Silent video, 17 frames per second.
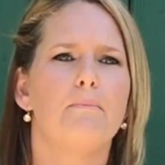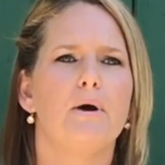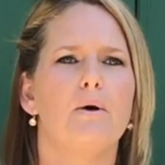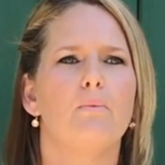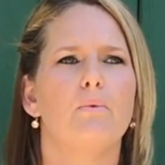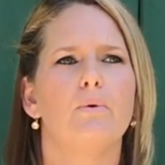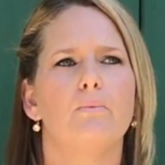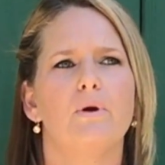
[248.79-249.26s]

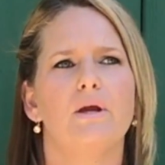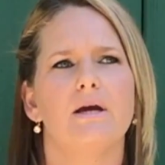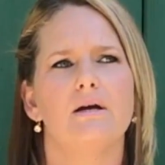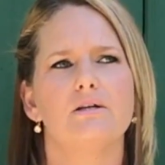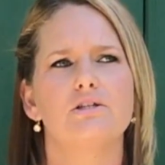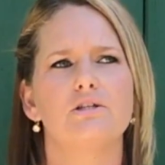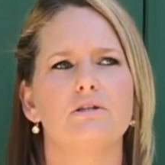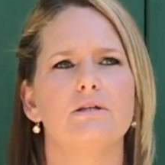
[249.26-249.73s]
but when we
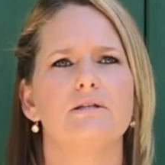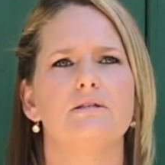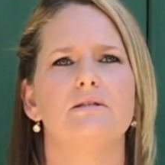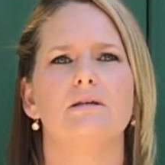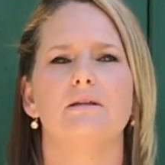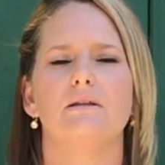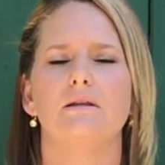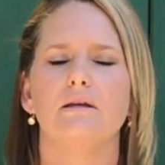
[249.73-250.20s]
actually
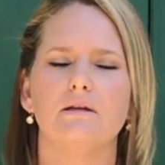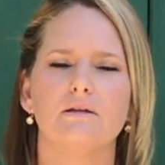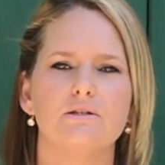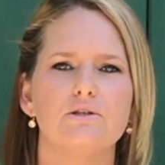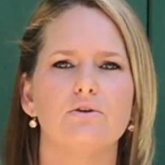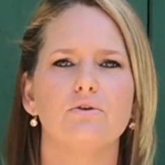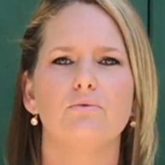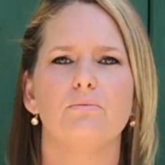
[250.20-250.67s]
did the
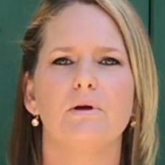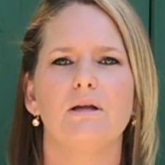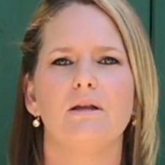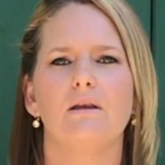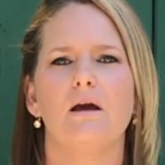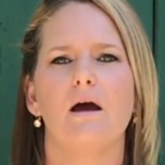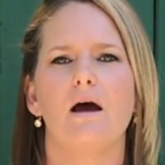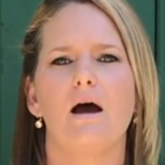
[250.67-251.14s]

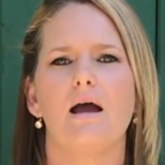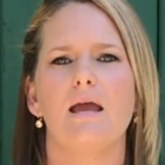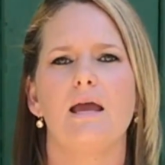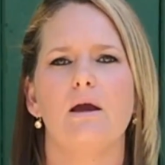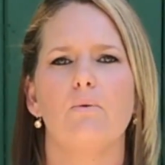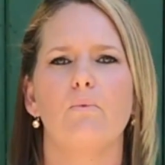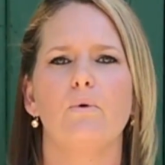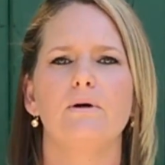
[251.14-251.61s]
attunement,
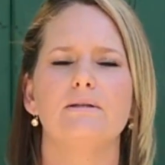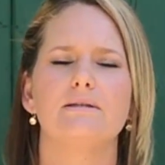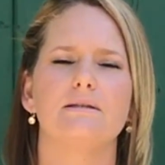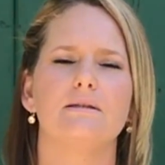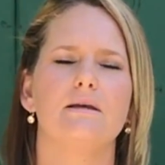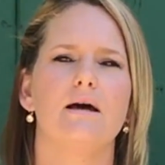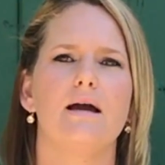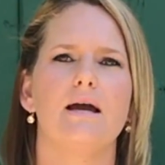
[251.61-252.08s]
it was
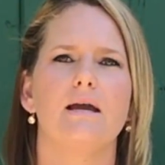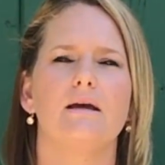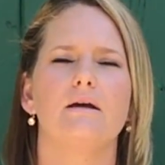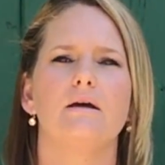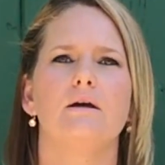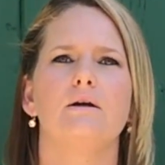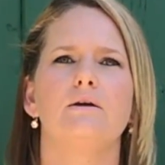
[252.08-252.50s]
like,